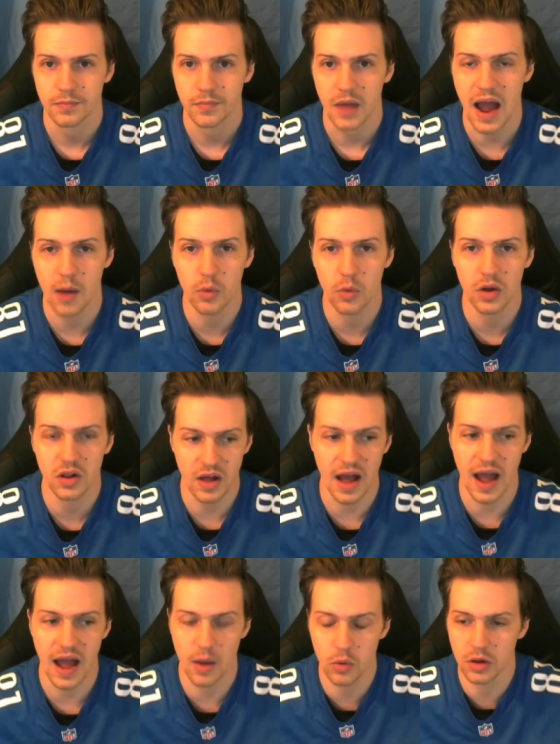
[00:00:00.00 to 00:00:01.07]
I will
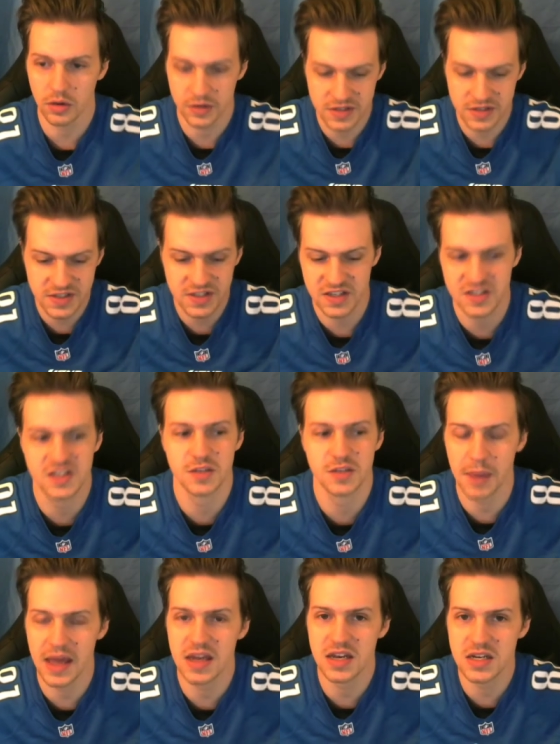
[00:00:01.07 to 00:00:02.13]
I will
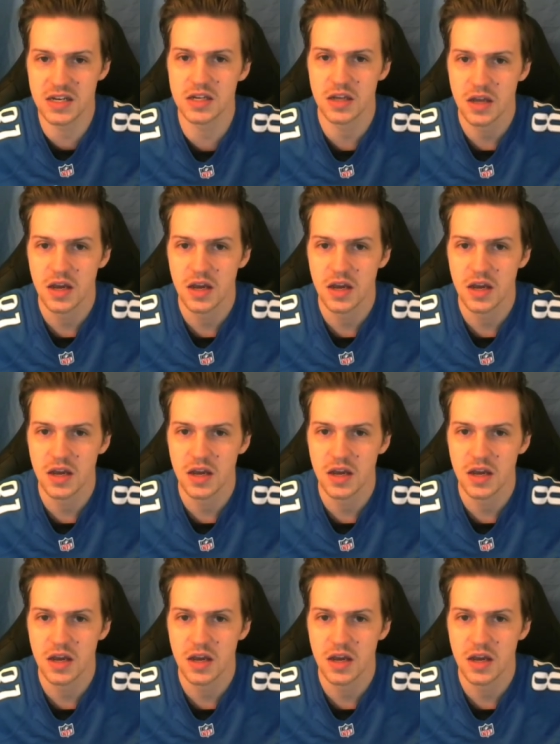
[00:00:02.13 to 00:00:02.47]
suspend